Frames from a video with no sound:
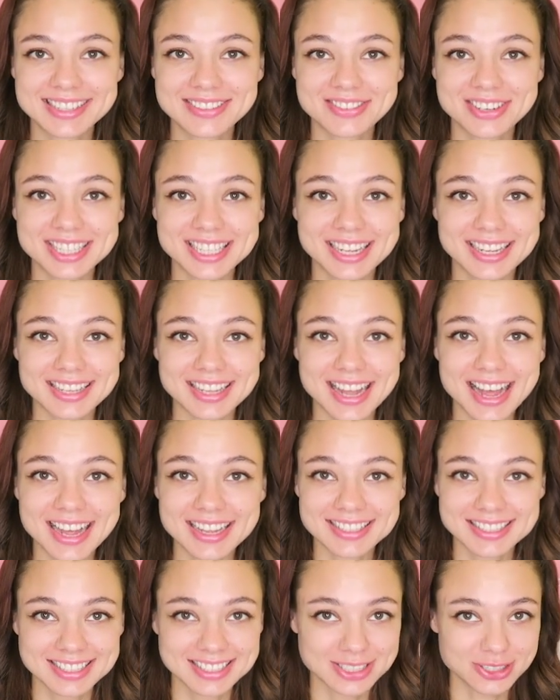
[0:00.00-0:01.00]
Hank
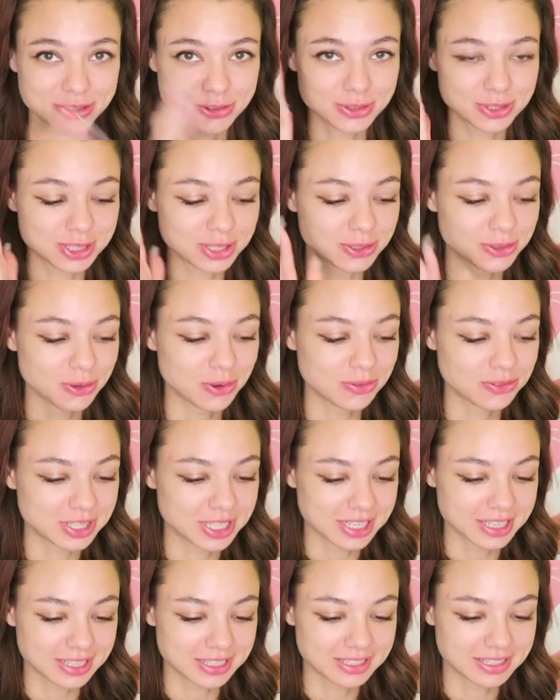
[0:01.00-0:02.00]
is a diver, it's
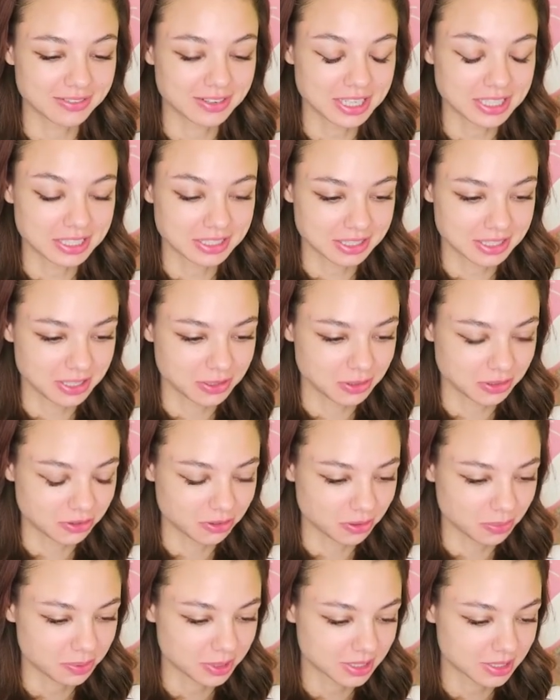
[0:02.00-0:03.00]
something new.
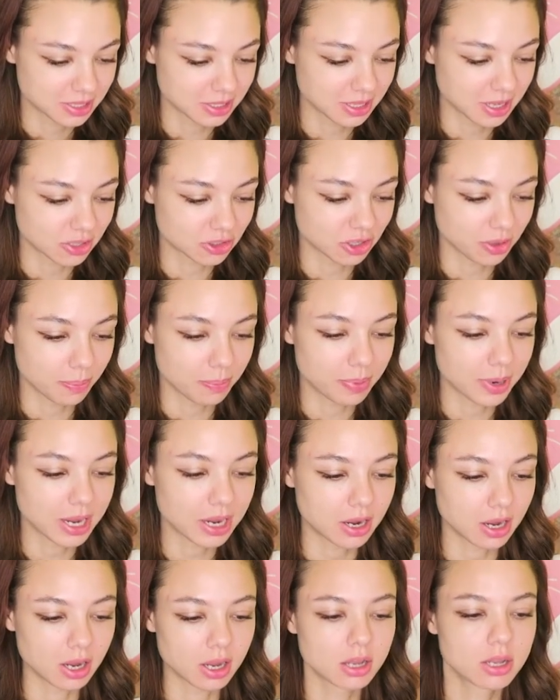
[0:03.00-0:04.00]
Okay, the next is
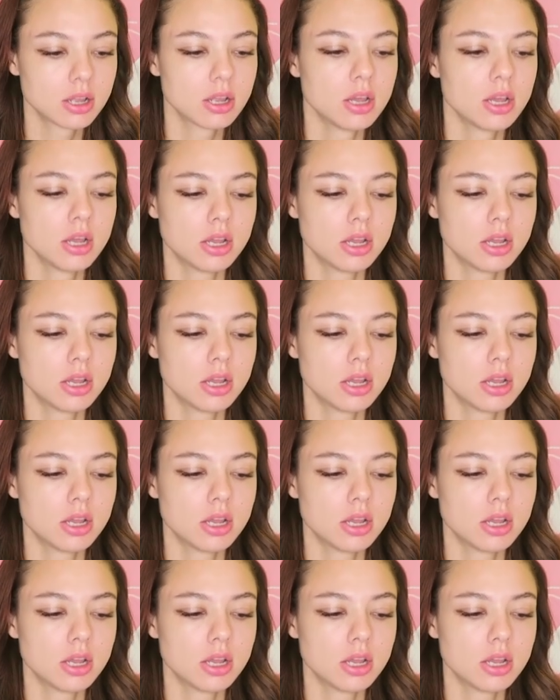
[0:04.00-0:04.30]
Becca.